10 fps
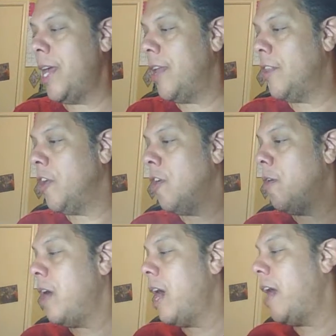out
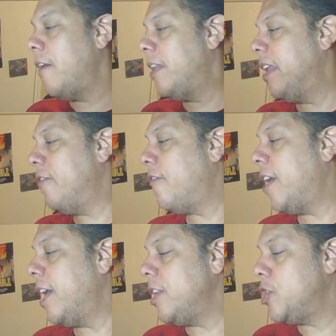there. I didn't
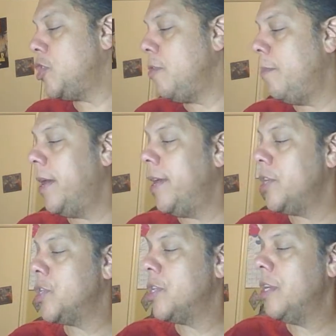find too
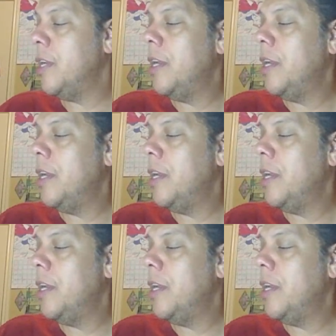much.